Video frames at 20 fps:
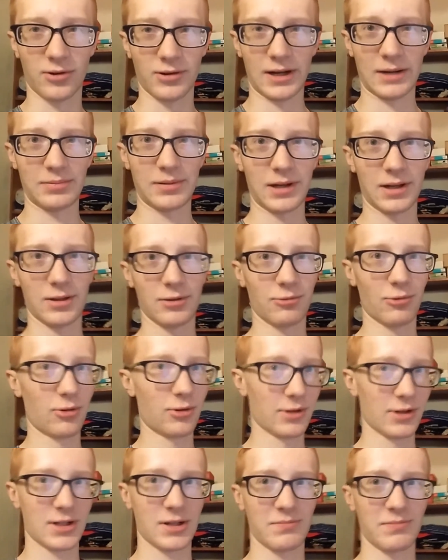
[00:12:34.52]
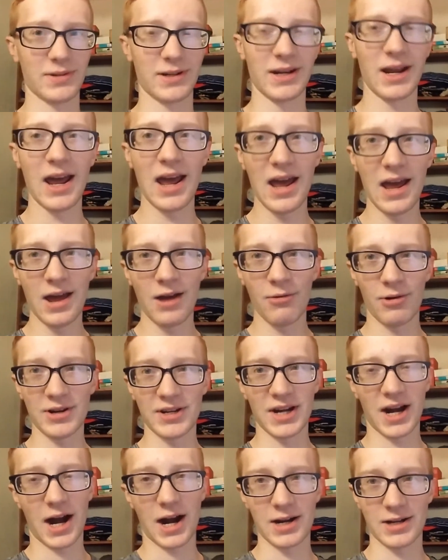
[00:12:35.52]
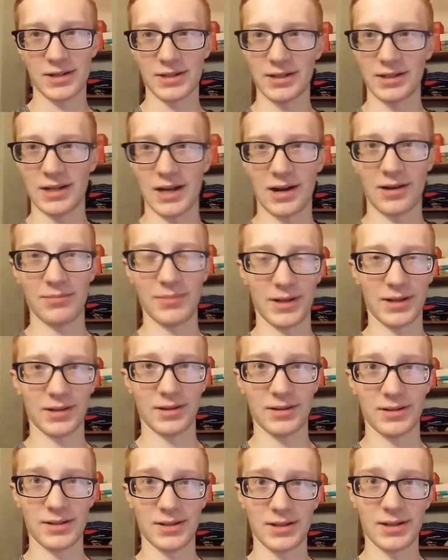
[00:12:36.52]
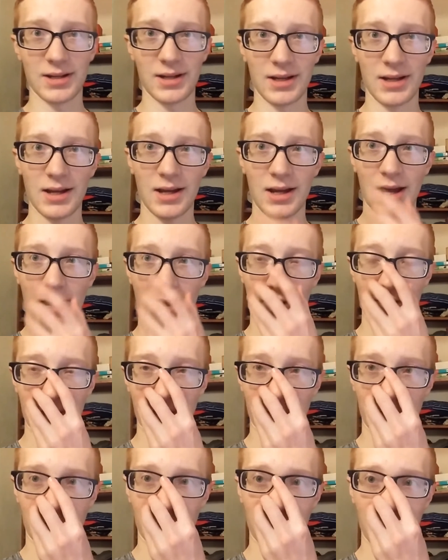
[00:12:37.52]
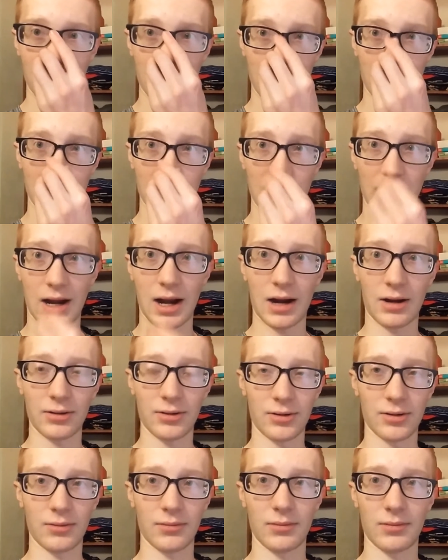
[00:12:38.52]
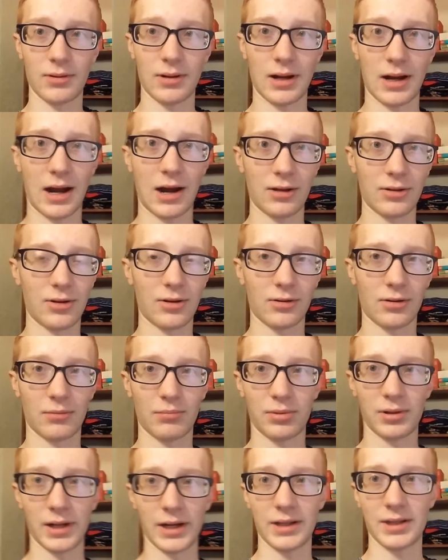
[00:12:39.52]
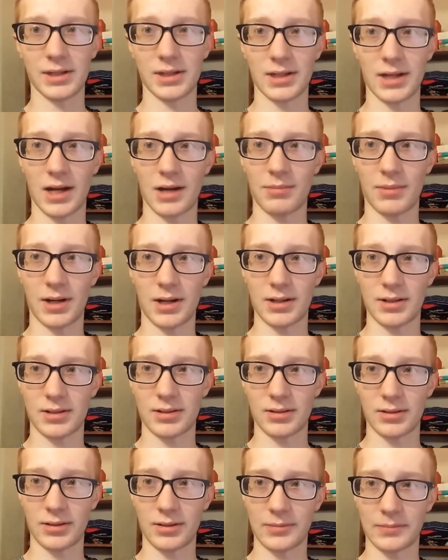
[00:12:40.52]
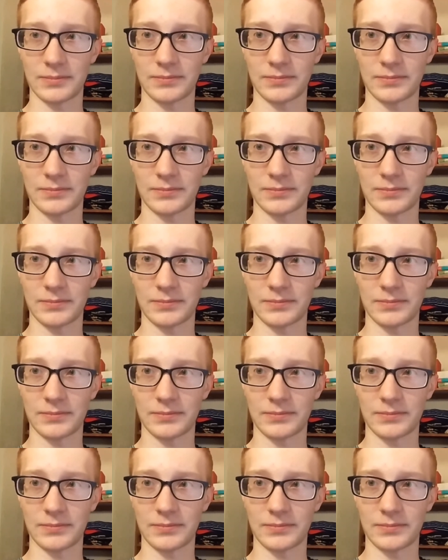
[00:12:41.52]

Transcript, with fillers: Fortnite player in the world or something. Which I honestly doubt, because I don't know how... how long I'll play this game, honestly.